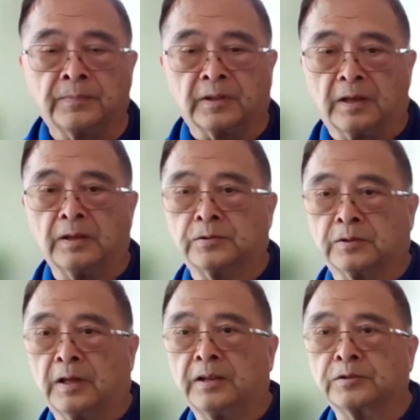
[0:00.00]
Okay, so
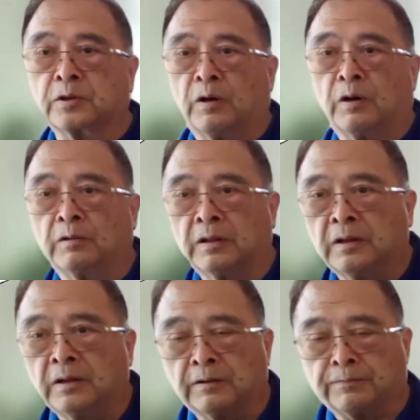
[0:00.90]
that is called
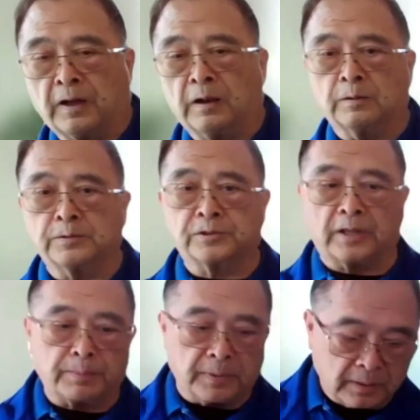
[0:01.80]
follow
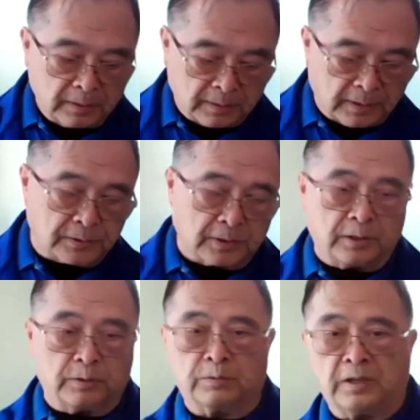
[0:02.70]
stepping. That's a
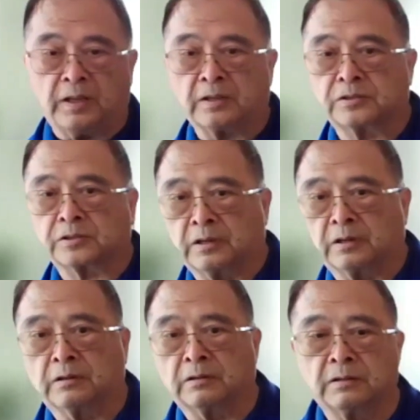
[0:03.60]
unique
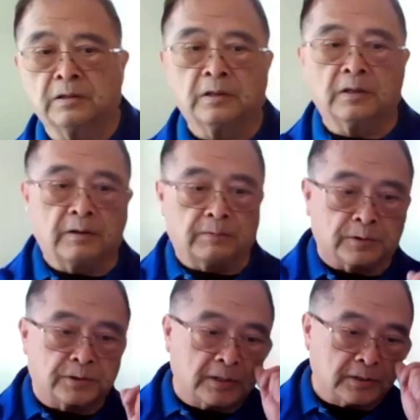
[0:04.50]
skill
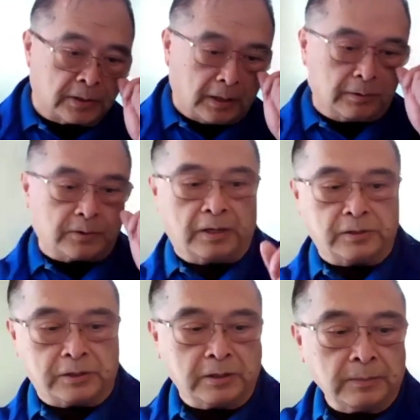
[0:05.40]
for Sun style Tai
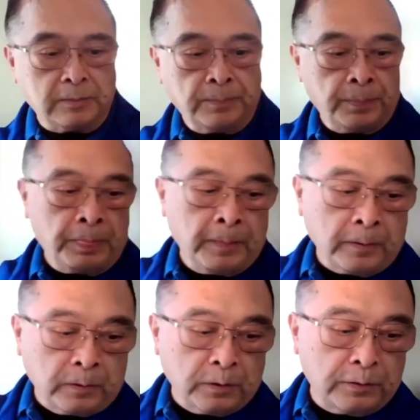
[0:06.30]
Chi.
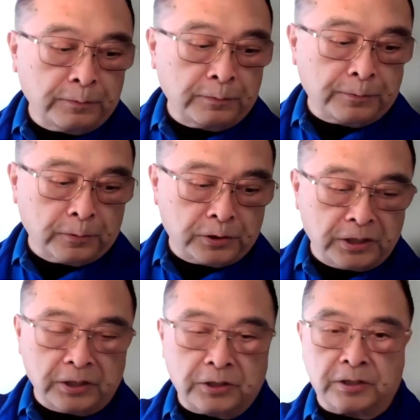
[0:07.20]
Good for
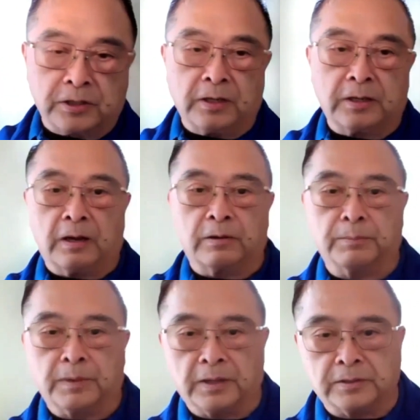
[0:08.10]
teaching how to
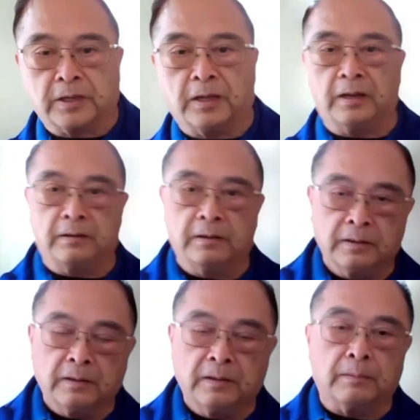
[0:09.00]
maintain
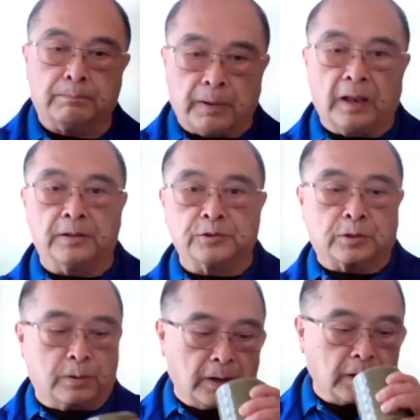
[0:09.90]
balance
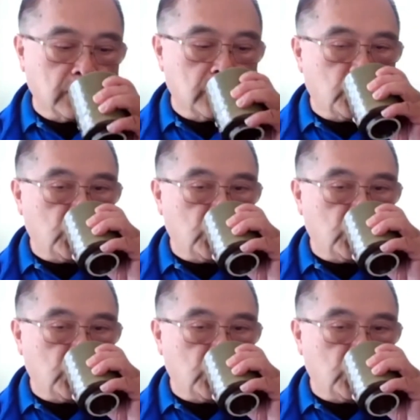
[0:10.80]
correctly.